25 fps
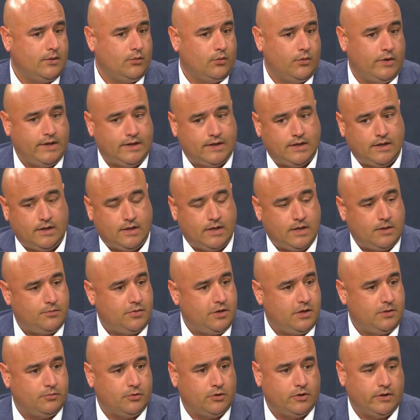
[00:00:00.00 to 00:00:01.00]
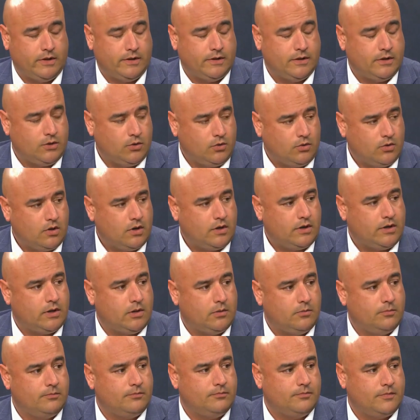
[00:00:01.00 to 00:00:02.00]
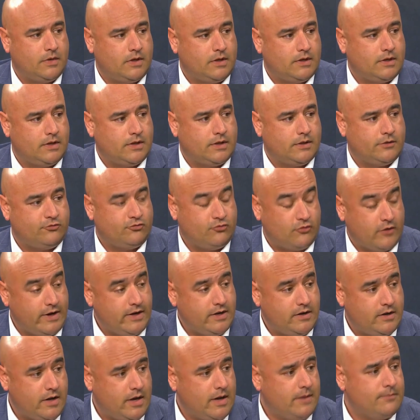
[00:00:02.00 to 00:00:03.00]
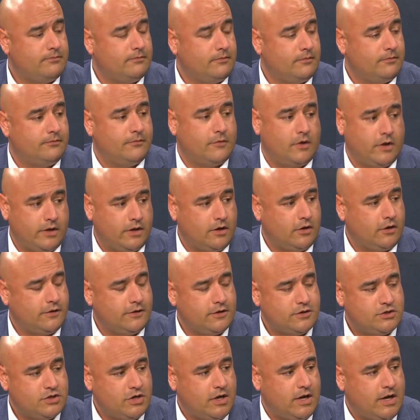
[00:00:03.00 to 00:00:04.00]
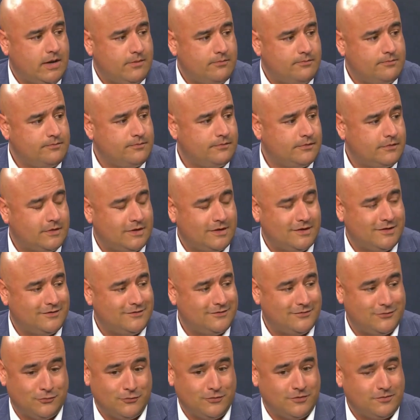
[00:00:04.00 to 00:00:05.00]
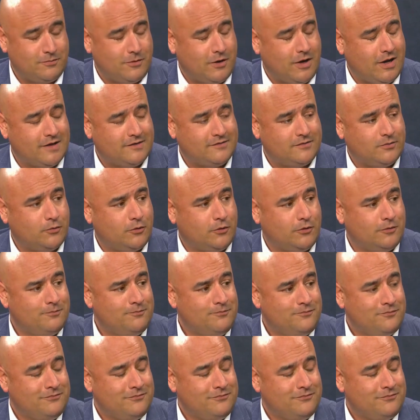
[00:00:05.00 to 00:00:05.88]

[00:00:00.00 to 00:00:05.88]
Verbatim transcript: we can get people in the door, get them uh, trained up and, and, on the job uh, as soon as possible.